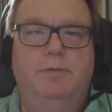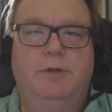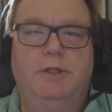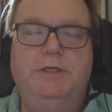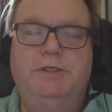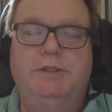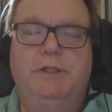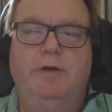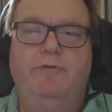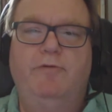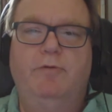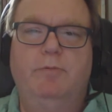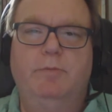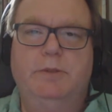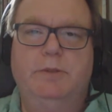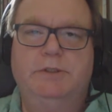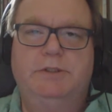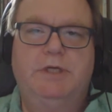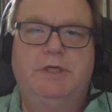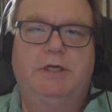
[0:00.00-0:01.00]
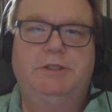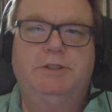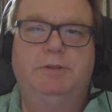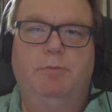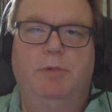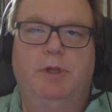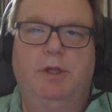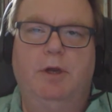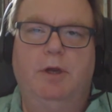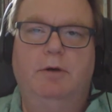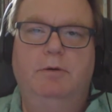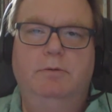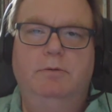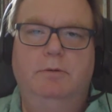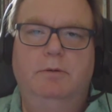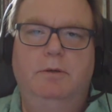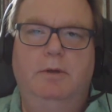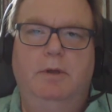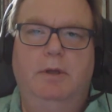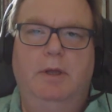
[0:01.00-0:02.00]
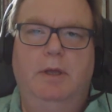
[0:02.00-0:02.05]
please leave them in the section below.